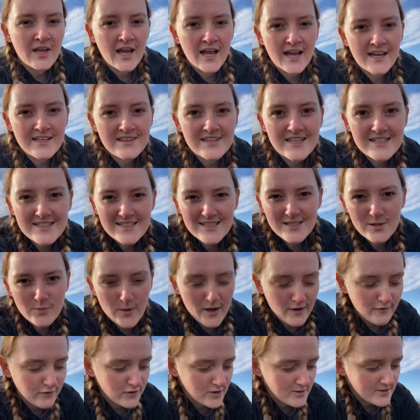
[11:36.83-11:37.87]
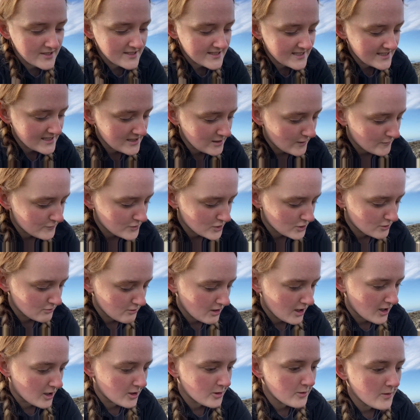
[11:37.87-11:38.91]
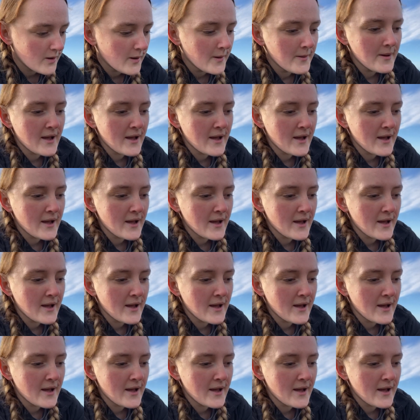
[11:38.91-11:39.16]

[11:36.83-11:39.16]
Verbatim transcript: and this is where fucuses love to grow